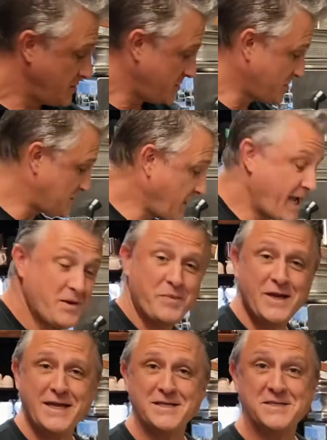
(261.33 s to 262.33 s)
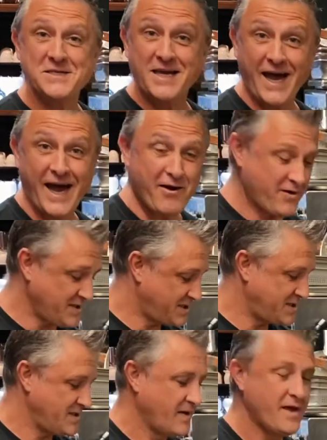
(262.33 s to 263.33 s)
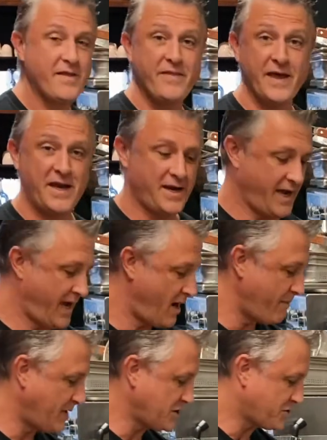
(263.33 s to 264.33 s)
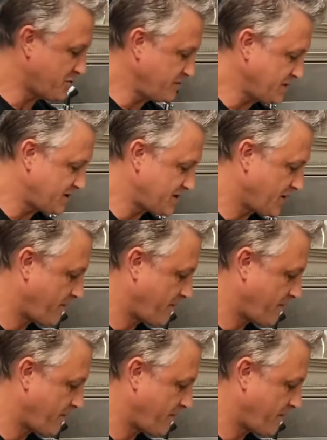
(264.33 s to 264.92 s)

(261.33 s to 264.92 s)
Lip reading: snake beans, carrots, then our mushrooms.